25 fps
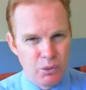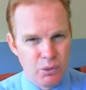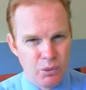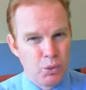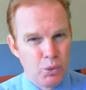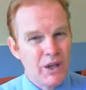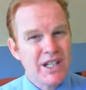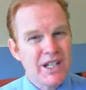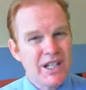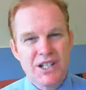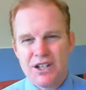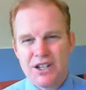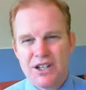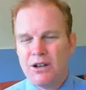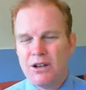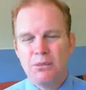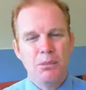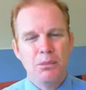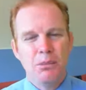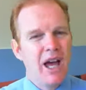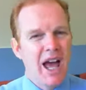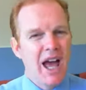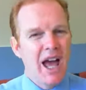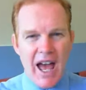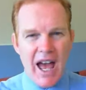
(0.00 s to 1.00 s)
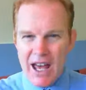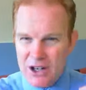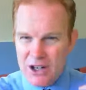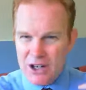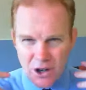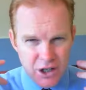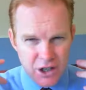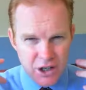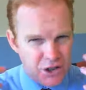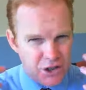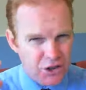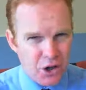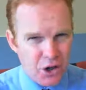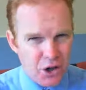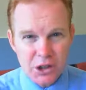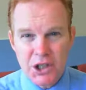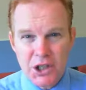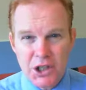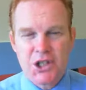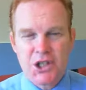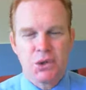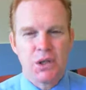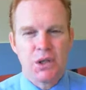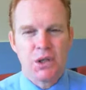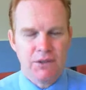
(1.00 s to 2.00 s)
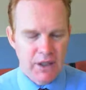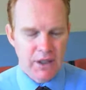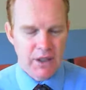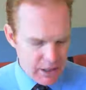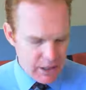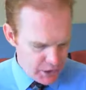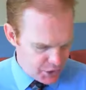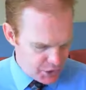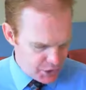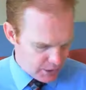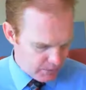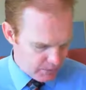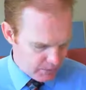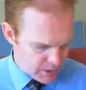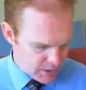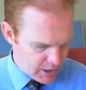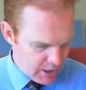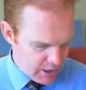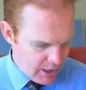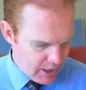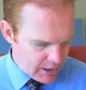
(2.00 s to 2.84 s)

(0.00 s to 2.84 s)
wisdom and idolatry of Egypt.